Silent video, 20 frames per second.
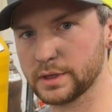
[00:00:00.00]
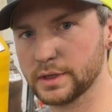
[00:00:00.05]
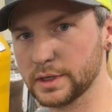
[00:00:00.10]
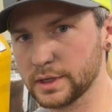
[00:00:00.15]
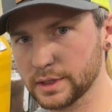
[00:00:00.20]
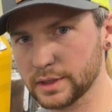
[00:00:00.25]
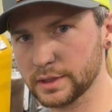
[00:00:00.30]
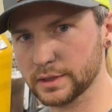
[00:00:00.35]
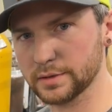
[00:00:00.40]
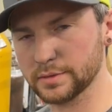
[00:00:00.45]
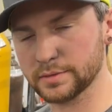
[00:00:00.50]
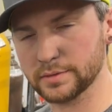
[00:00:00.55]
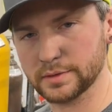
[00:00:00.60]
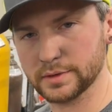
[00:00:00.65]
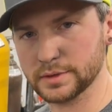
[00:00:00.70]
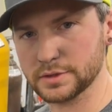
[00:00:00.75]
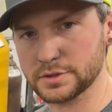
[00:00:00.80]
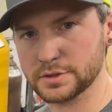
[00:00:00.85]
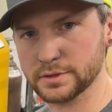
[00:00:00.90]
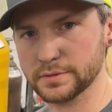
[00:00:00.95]
and
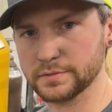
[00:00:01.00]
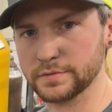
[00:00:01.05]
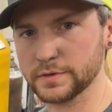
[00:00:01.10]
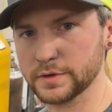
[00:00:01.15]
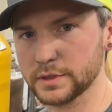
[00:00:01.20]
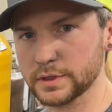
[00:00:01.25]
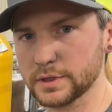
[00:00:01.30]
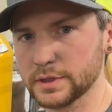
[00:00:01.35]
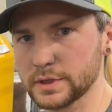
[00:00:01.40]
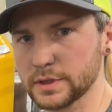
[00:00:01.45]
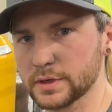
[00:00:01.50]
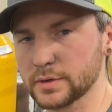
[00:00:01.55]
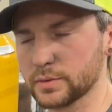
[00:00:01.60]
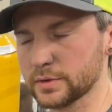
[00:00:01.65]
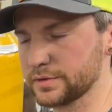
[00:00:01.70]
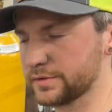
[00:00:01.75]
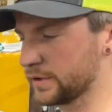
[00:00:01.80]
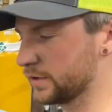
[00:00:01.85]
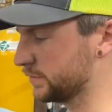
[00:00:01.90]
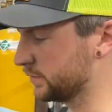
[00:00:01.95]
it should fit in there
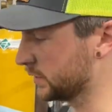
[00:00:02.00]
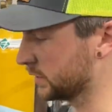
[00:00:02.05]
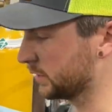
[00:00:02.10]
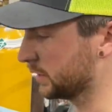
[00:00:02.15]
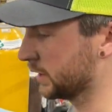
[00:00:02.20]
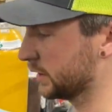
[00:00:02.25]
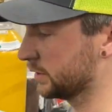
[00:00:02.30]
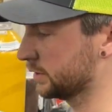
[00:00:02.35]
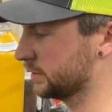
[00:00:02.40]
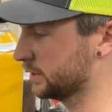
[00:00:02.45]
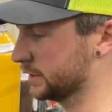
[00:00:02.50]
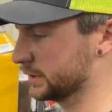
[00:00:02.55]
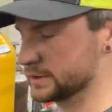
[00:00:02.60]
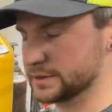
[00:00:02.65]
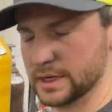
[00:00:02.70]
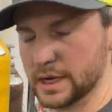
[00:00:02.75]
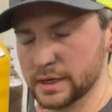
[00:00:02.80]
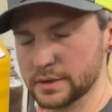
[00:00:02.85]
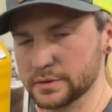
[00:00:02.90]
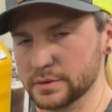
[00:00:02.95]
once I figure out
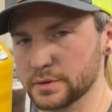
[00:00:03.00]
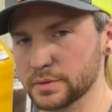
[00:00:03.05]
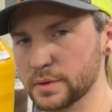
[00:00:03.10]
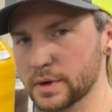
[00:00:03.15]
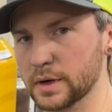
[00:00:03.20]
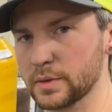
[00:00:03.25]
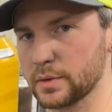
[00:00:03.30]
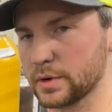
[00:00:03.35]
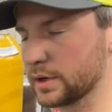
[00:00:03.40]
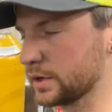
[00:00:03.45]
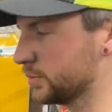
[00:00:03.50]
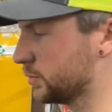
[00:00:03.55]
exactly where I want it